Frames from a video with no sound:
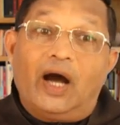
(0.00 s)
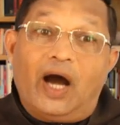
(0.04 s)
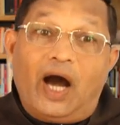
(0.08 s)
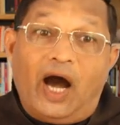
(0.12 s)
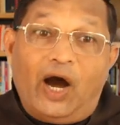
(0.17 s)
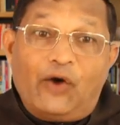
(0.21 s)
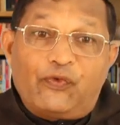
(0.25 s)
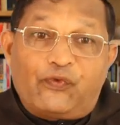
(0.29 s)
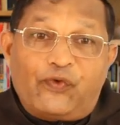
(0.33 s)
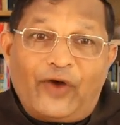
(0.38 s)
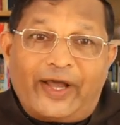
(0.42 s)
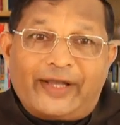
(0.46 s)

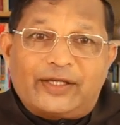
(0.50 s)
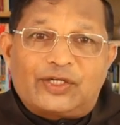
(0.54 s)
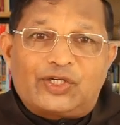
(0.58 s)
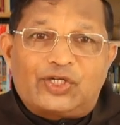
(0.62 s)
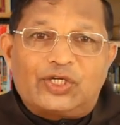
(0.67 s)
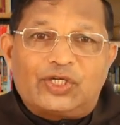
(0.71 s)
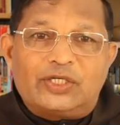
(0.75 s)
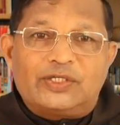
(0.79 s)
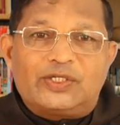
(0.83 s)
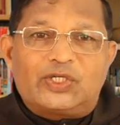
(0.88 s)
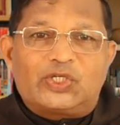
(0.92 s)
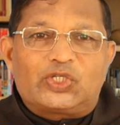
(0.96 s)

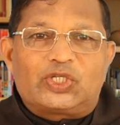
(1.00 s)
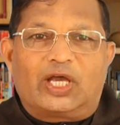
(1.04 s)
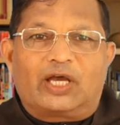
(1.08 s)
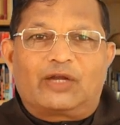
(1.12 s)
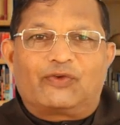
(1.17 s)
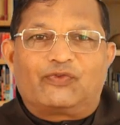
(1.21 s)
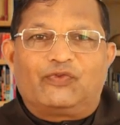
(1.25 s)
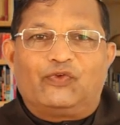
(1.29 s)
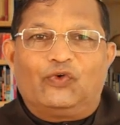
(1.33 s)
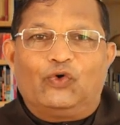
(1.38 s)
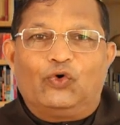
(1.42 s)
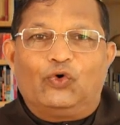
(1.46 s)
Affections,
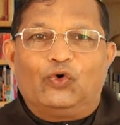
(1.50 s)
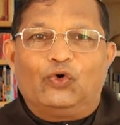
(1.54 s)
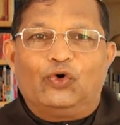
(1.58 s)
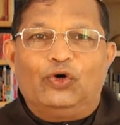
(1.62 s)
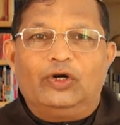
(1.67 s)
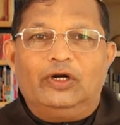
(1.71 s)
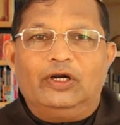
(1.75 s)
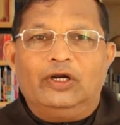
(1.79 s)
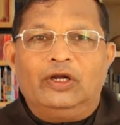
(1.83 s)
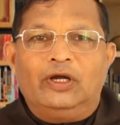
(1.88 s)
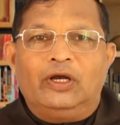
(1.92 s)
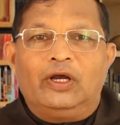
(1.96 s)

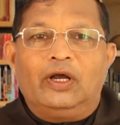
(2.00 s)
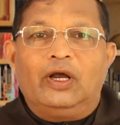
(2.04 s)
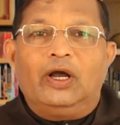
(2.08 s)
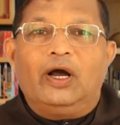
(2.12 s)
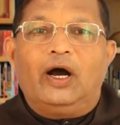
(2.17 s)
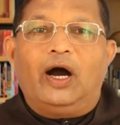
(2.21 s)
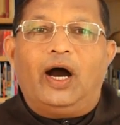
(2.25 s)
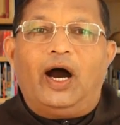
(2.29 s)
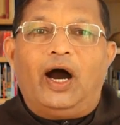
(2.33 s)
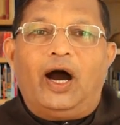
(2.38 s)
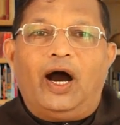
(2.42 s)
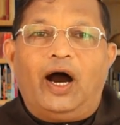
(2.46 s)
therefore,
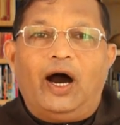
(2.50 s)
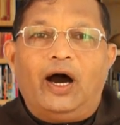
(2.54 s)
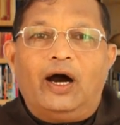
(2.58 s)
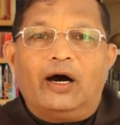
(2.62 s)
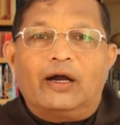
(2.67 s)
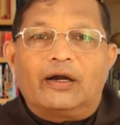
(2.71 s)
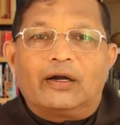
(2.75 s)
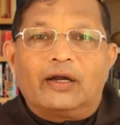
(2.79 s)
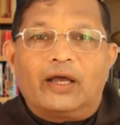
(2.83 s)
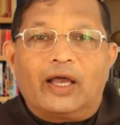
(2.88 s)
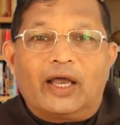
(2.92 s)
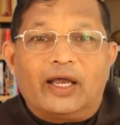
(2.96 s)

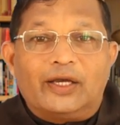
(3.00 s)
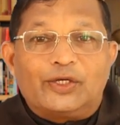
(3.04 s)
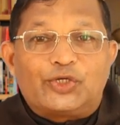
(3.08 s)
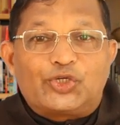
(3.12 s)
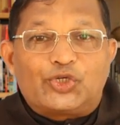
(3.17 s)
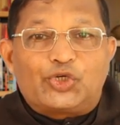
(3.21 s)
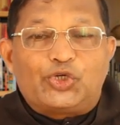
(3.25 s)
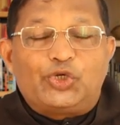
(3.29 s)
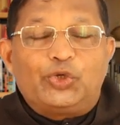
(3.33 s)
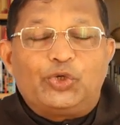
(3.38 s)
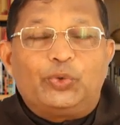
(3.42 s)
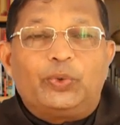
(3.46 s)
are a
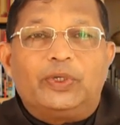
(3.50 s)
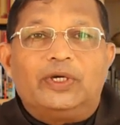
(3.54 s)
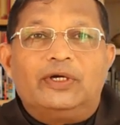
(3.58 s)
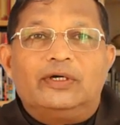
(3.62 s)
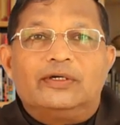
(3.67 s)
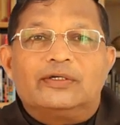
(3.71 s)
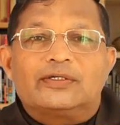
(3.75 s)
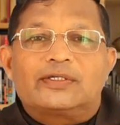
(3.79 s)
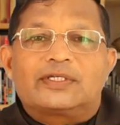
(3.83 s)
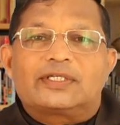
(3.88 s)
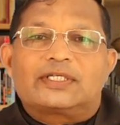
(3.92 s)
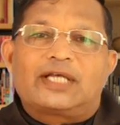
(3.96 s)

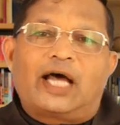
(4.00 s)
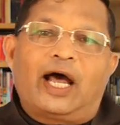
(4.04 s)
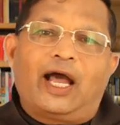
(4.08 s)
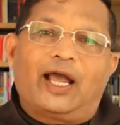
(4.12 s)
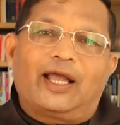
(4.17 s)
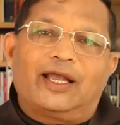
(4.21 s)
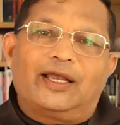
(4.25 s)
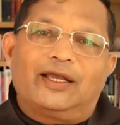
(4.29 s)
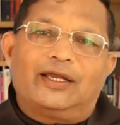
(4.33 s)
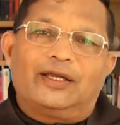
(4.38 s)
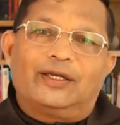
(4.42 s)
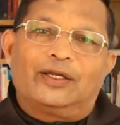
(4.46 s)
sure
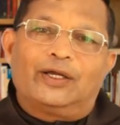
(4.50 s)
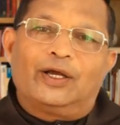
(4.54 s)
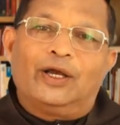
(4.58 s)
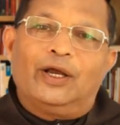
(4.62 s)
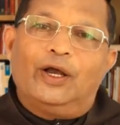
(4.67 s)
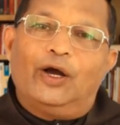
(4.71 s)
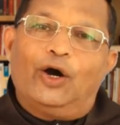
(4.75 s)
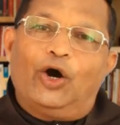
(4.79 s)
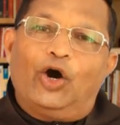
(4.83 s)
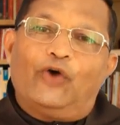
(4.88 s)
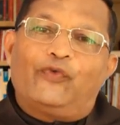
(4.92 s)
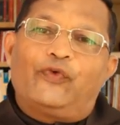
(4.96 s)
sign
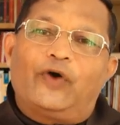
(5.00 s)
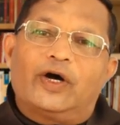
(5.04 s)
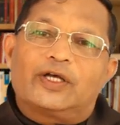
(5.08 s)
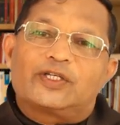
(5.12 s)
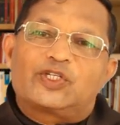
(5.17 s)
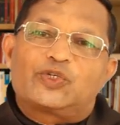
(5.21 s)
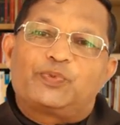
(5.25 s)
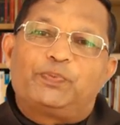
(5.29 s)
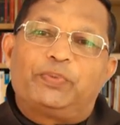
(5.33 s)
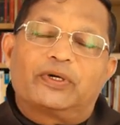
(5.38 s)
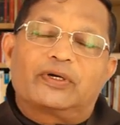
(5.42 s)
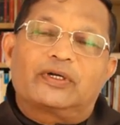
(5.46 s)
of our
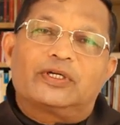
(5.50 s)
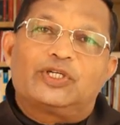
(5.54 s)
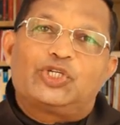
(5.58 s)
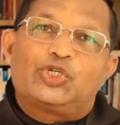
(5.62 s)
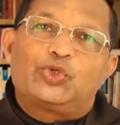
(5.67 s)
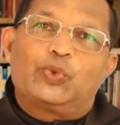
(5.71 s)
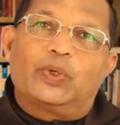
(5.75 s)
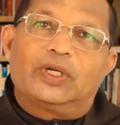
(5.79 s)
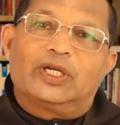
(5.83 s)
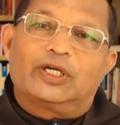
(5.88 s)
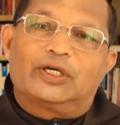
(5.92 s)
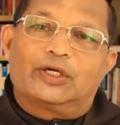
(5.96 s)

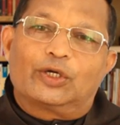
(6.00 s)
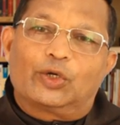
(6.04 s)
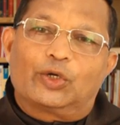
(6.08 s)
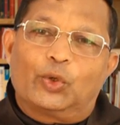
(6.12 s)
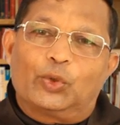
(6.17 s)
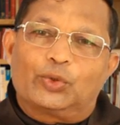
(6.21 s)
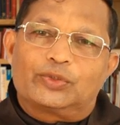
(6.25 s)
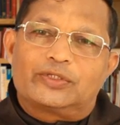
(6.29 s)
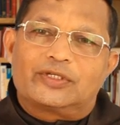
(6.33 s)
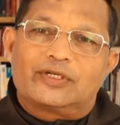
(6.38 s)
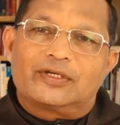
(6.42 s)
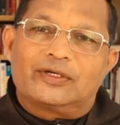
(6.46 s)
spiritual
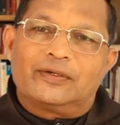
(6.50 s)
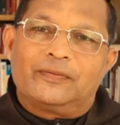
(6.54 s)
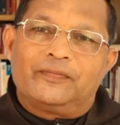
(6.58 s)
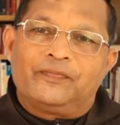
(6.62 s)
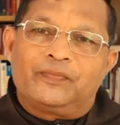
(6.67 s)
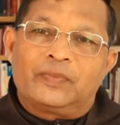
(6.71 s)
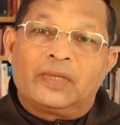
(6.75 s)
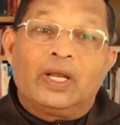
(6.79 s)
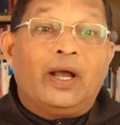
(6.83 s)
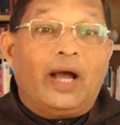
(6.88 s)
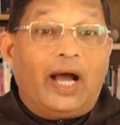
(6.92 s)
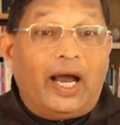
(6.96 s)
growth
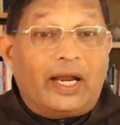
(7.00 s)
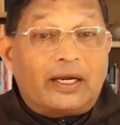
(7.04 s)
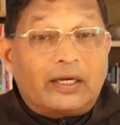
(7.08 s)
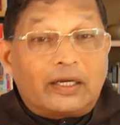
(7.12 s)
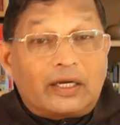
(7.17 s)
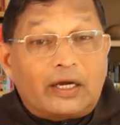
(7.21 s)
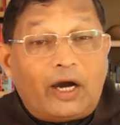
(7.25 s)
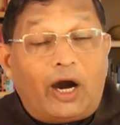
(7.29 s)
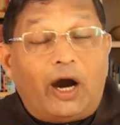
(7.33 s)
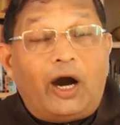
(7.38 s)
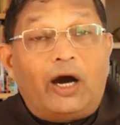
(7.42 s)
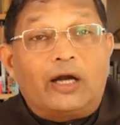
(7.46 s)

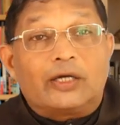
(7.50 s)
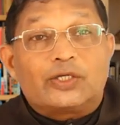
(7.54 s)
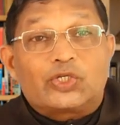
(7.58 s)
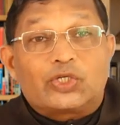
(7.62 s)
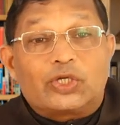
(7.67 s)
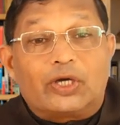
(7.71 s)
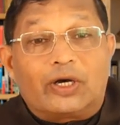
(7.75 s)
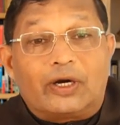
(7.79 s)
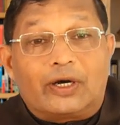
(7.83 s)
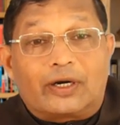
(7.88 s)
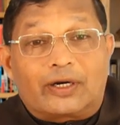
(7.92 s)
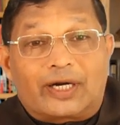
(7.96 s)
and
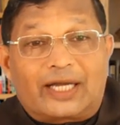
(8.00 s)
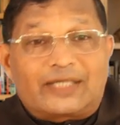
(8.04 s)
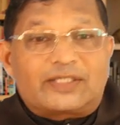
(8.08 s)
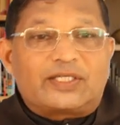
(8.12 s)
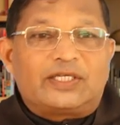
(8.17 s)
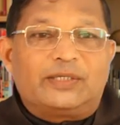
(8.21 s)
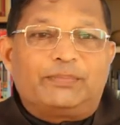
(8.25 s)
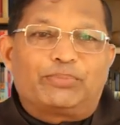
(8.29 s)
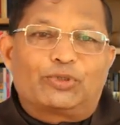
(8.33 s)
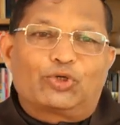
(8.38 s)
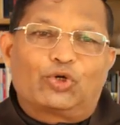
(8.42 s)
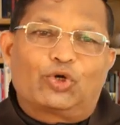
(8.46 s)
God's
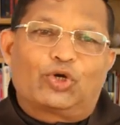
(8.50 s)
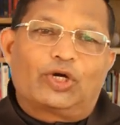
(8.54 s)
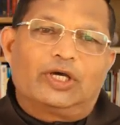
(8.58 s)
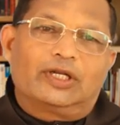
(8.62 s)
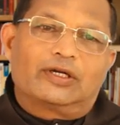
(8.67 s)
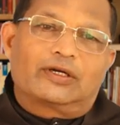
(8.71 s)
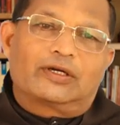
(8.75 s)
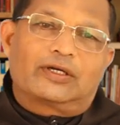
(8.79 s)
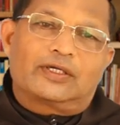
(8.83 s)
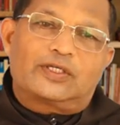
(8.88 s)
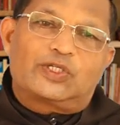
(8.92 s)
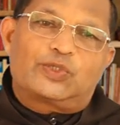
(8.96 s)

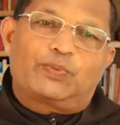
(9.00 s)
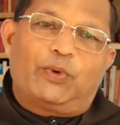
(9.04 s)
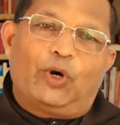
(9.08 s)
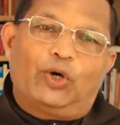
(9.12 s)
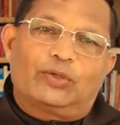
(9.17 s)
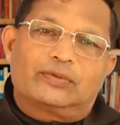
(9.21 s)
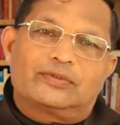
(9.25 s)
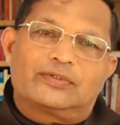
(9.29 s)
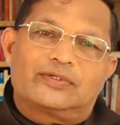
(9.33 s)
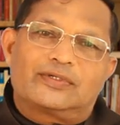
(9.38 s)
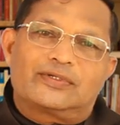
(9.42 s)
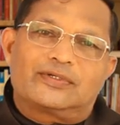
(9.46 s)
reciprocal
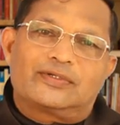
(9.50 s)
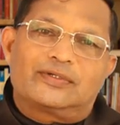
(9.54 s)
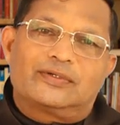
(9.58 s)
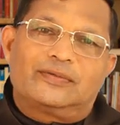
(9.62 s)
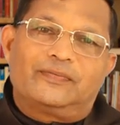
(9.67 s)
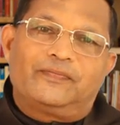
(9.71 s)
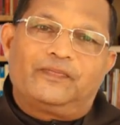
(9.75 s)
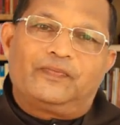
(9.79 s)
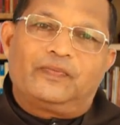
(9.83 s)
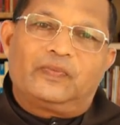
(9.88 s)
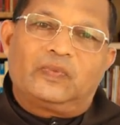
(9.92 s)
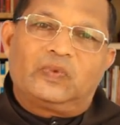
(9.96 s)
response.
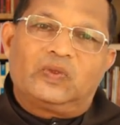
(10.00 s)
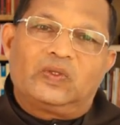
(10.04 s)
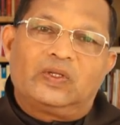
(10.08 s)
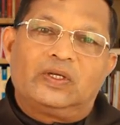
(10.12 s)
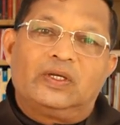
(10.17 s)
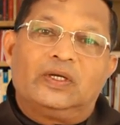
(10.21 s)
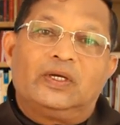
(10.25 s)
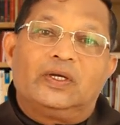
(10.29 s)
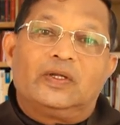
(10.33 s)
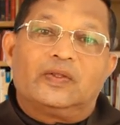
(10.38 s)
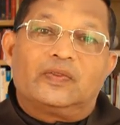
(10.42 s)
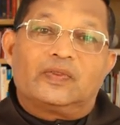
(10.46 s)

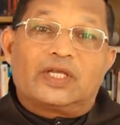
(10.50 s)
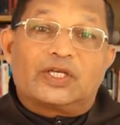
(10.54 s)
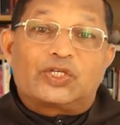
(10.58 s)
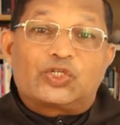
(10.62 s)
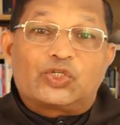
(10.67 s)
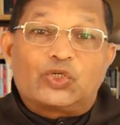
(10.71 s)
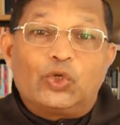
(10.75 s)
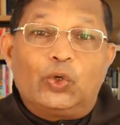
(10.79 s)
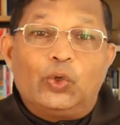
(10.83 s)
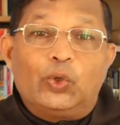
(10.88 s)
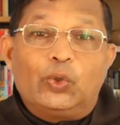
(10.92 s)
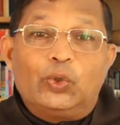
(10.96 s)
The
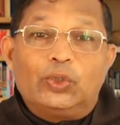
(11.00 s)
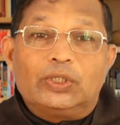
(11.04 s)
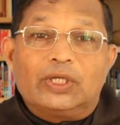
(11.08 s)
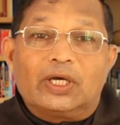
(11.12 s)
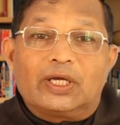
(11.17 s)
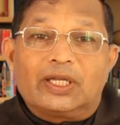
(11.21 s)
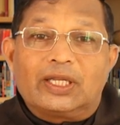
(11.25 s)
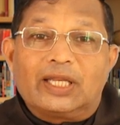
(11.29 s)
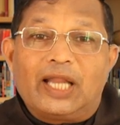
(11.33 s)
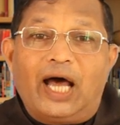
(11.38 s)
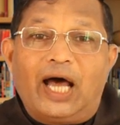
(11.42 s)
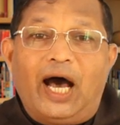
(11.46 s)
soul
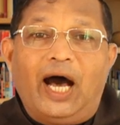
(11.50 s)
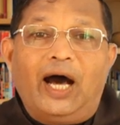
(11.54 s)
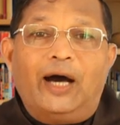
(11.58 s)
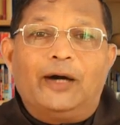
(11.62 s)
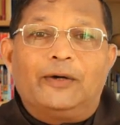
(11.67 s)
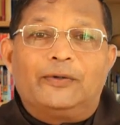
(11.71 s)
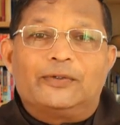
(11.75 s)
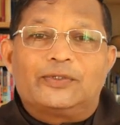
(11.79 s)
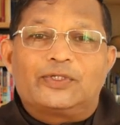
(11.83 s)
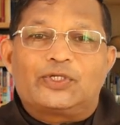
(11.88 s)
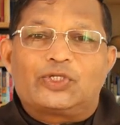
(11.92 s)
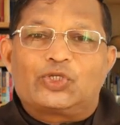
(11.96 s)

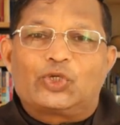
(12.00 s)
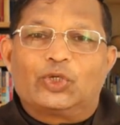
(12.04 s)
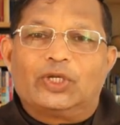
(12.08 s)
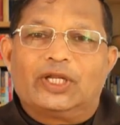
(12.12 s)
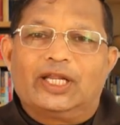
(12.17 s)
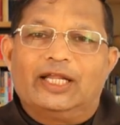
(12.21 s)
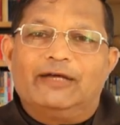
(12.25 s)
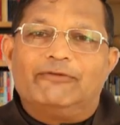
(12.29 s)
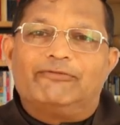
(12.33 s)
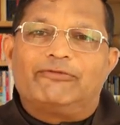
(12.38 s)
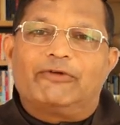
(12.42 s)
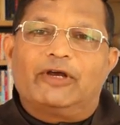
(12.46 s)
loves to
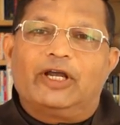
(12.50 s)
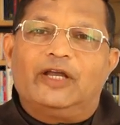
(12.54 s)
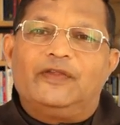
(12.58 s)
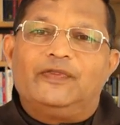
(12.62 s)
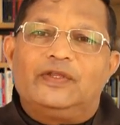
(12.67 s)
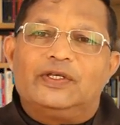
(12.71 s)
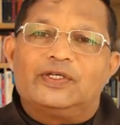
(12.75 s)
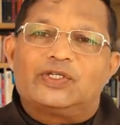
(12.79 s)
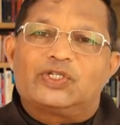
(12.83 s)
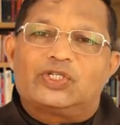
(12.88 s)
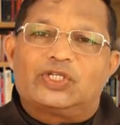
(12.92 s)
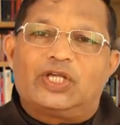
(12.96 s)
live in
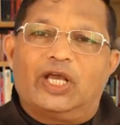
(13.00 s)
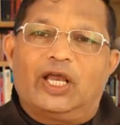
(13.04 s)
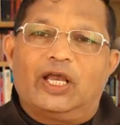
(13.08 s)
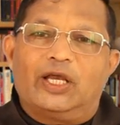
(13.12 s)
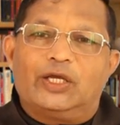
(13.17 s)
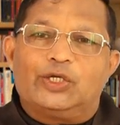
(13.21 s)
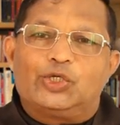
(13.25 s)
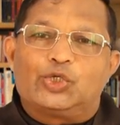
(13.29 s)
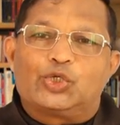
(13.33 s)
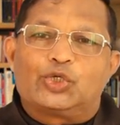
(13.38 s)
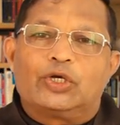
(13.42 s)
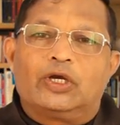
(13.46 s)
this
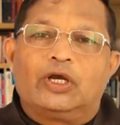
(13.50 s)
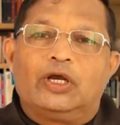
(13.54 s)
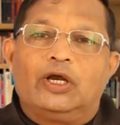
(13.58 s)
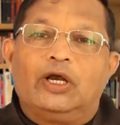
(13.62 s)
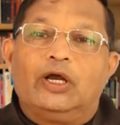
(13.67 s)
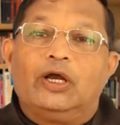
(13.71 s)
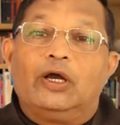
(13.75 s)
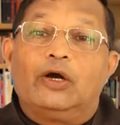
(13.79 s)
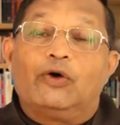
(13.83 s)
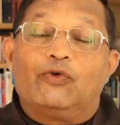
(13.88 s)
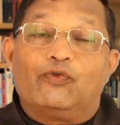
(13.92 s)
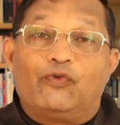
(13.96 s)
stage
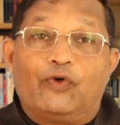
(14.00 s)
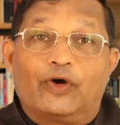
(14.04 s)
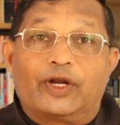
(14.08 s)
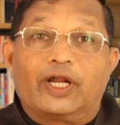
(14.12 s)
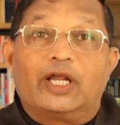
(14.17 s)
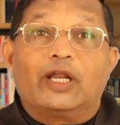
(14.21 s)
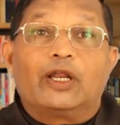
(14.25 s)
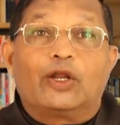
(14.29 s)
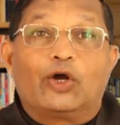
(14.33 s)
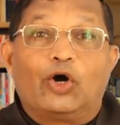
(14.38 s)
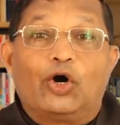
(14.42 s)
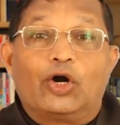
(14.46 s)
for
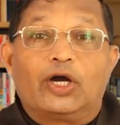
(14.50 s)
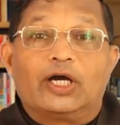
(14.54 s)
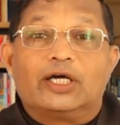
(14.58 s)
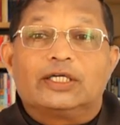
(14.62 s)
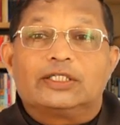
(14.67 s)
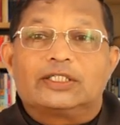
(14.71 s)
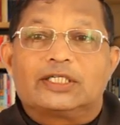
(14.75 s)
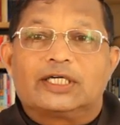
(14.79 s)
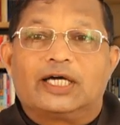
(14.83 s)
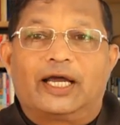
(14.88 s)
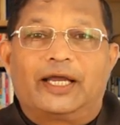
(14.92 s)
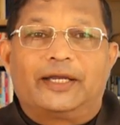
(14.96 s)
a longer
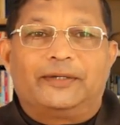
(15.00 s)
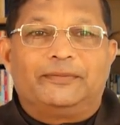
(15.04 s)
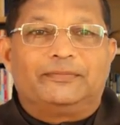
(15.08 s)
time.